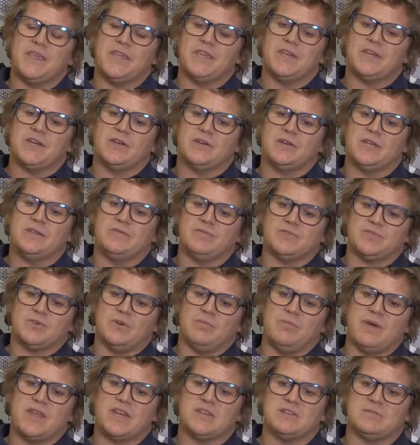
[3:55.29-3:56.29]
even to
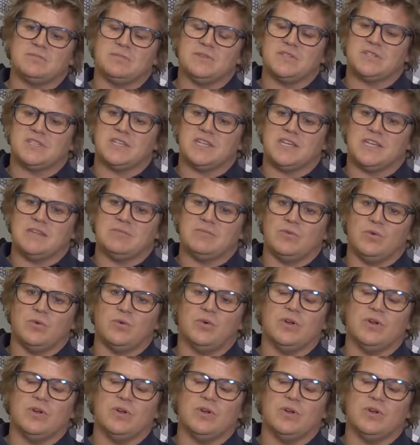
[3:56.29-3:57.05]
a management team,